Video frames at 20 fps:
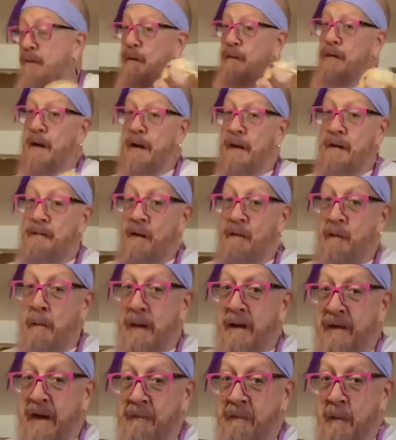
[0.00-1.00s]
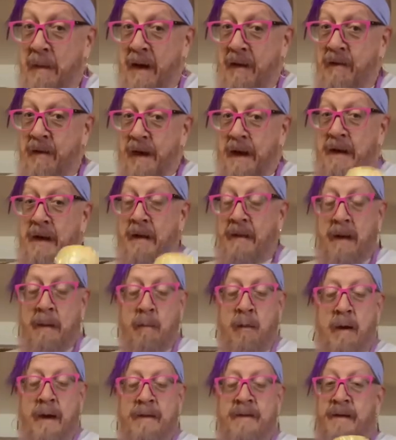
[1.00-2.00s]
I got a leftover biscuit from yesterday, and nothing
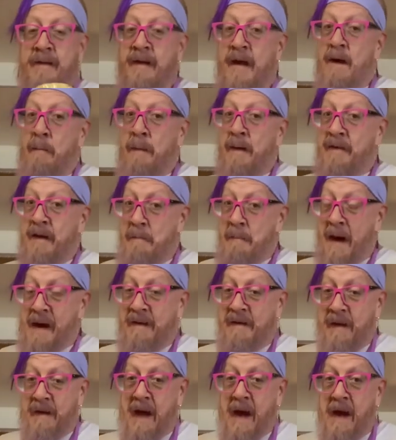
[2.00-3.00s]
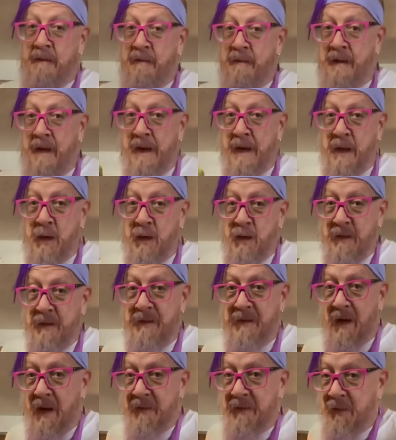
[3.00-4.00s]
brings a stale biscuit back to life than a good
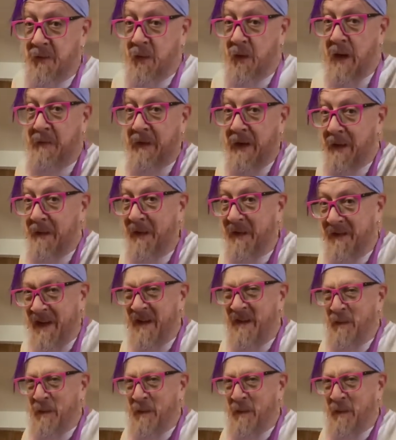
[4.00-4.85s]
sausage gravy. Let's get to